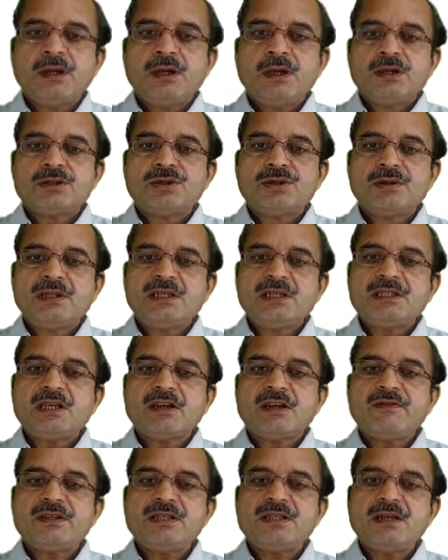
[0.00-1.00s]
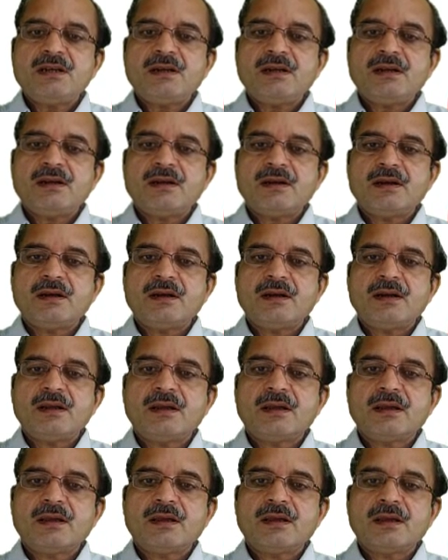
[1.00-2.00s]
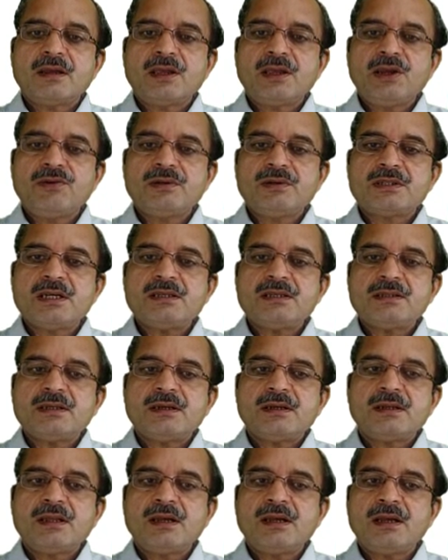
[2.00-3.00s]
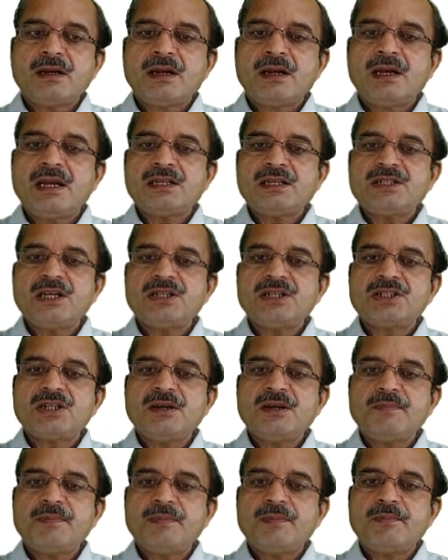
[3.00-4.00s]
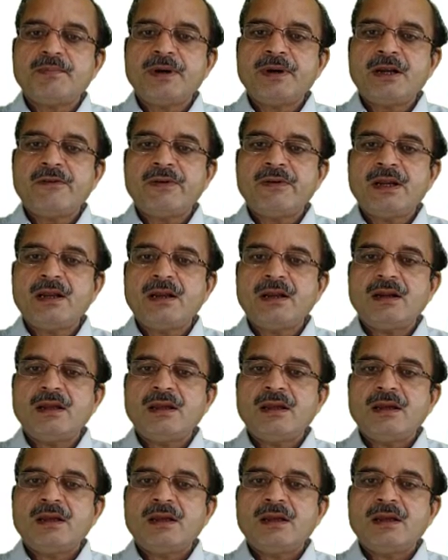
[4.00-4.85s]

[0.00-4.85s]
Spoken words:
So this equation gives us the relationship between